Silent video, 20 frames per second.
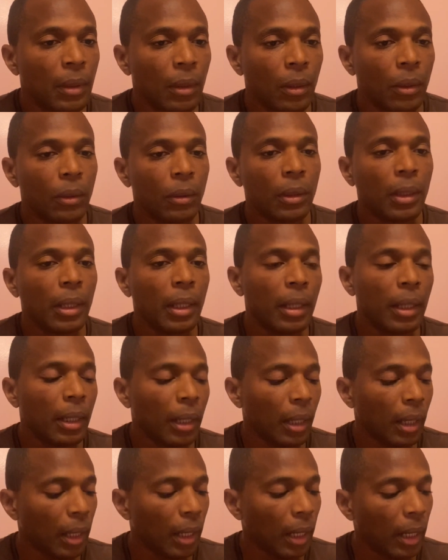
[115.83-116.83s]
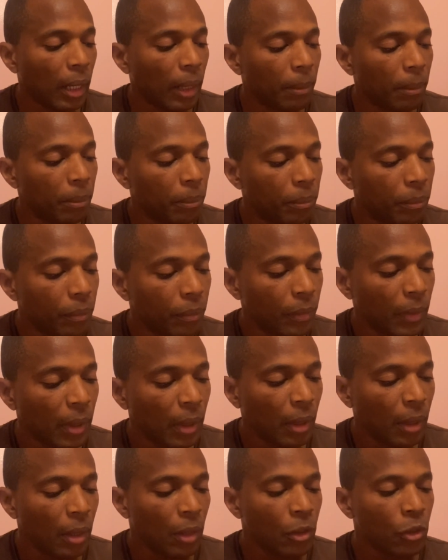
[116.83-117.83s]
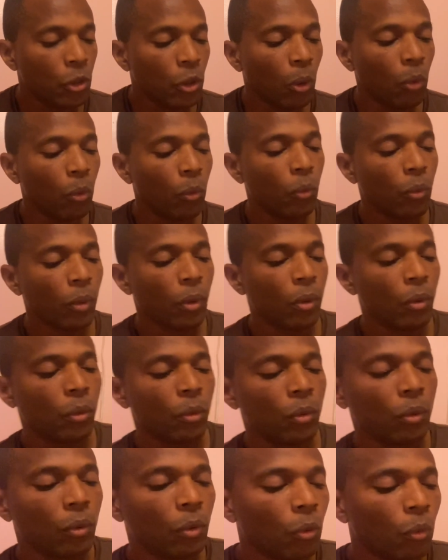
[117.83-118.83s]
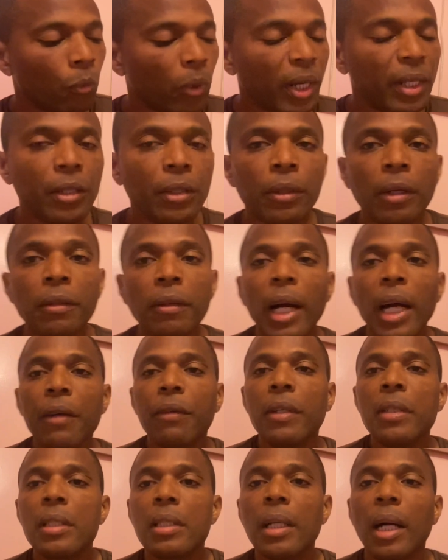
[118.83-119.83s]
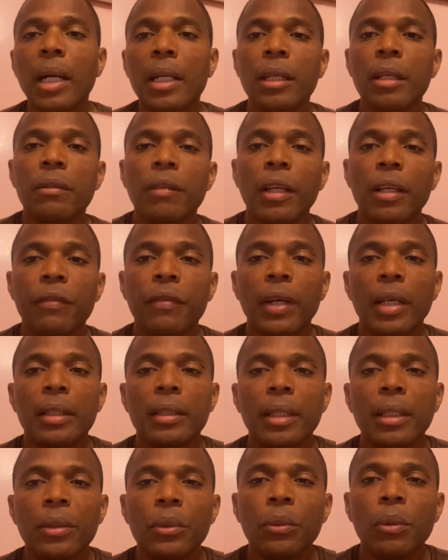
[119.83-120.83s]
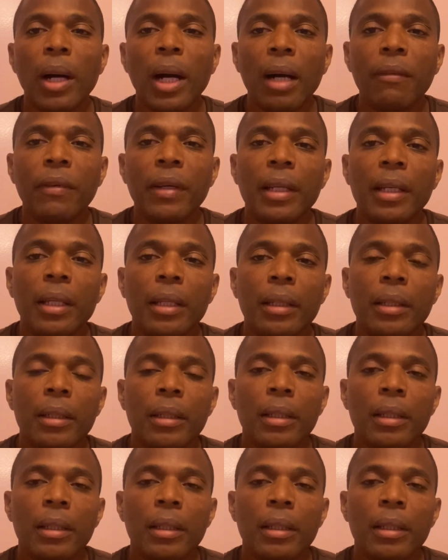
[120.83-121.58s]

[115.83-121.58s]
Okay. Um, so when you arrived in Saudi Arabia, did you have any